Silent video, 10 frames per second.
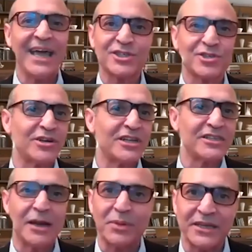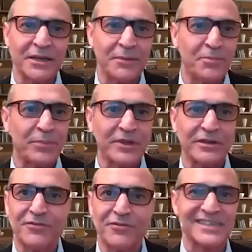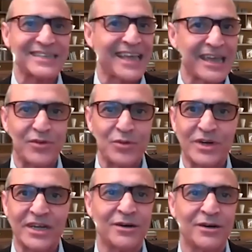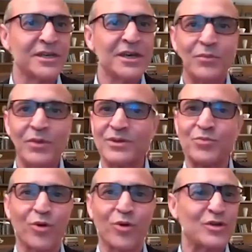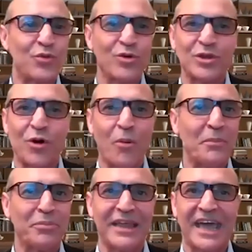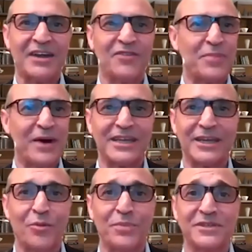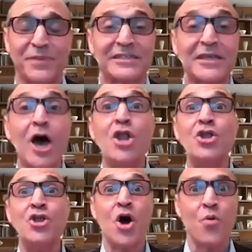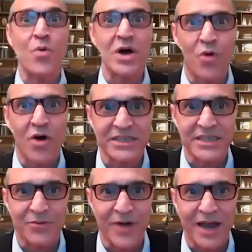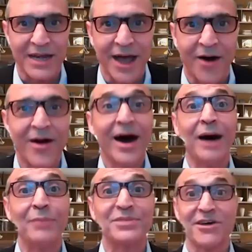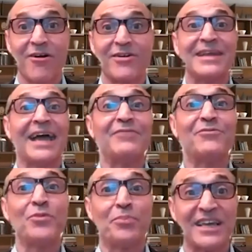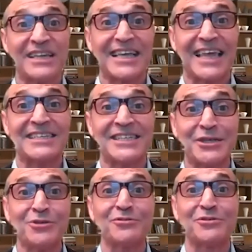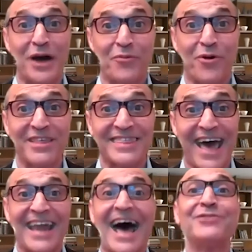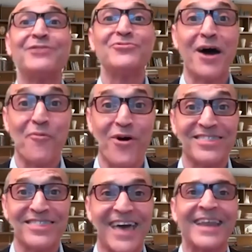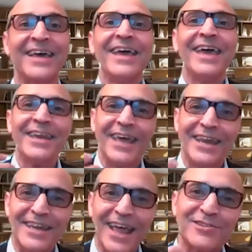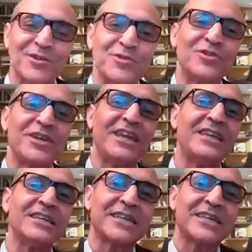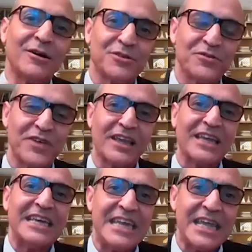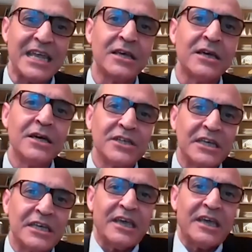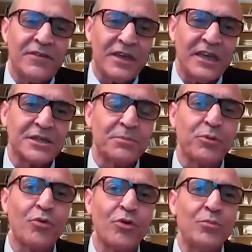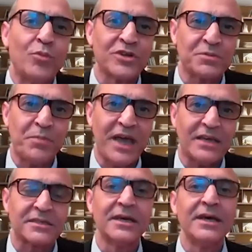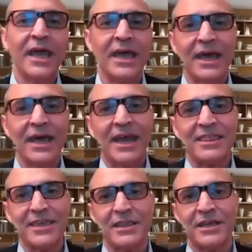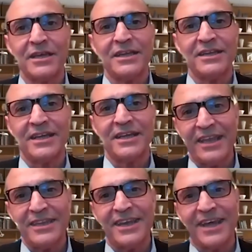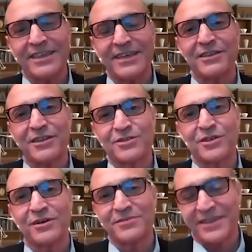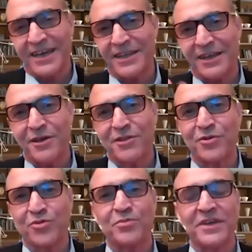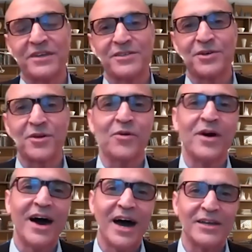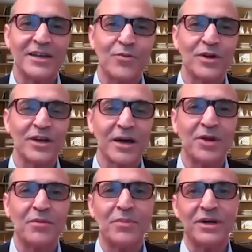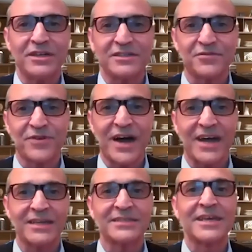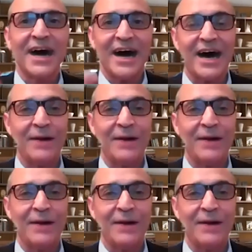I had started doubling up people in offices like everyone else. We were working toward the open plan, everybody in the open space. No one wants that right now. I'm sorry, not even with plexiglass shields do I want that. I do not want that. And so you're getting this countervailing need to give each employee more space. And I think that, then I think that there's that other group that is going to go, I don't want to come in on Mondays and Fridays.